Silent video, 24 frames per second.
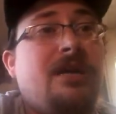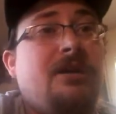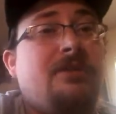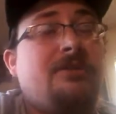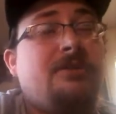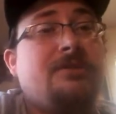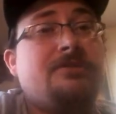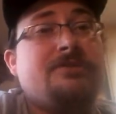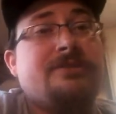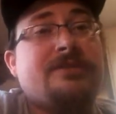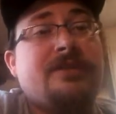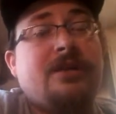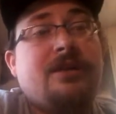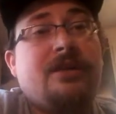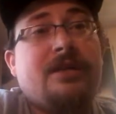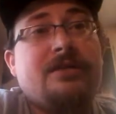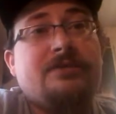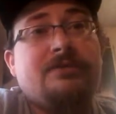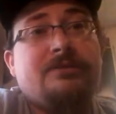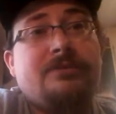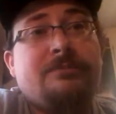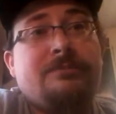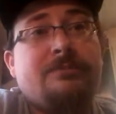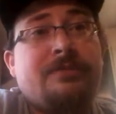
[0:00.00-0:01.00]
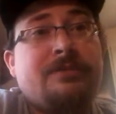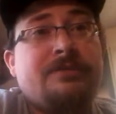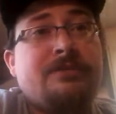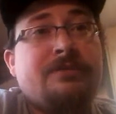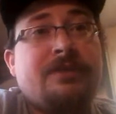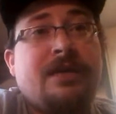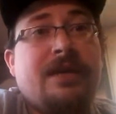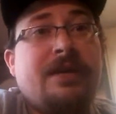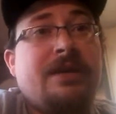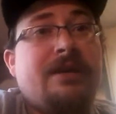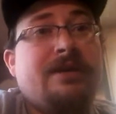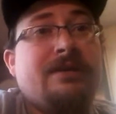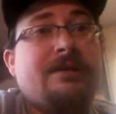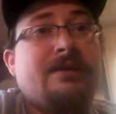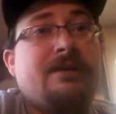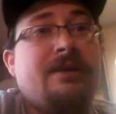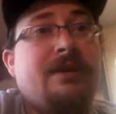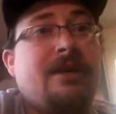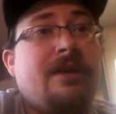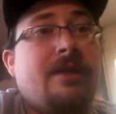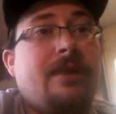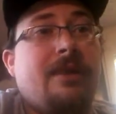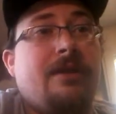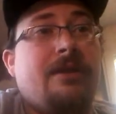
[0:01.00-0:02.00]
No scale actually saying,
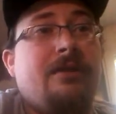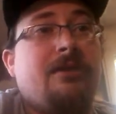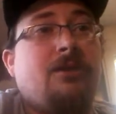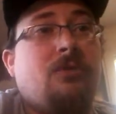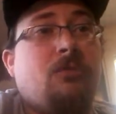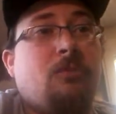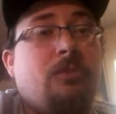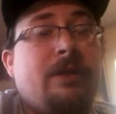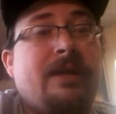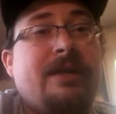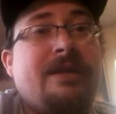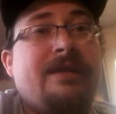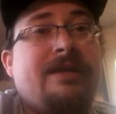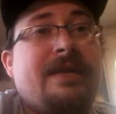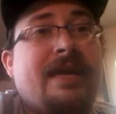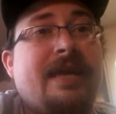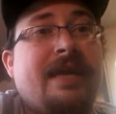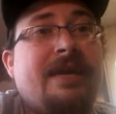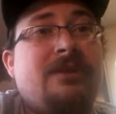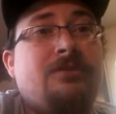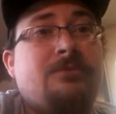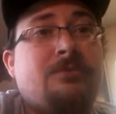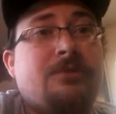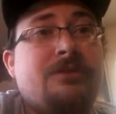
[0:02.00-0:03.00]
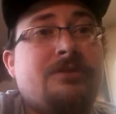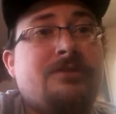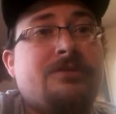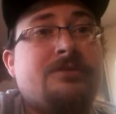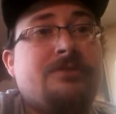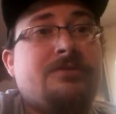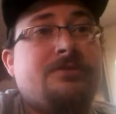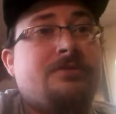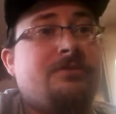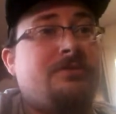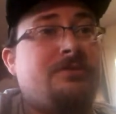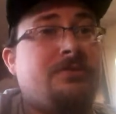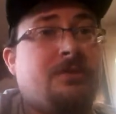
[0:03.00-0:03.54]
when Cain was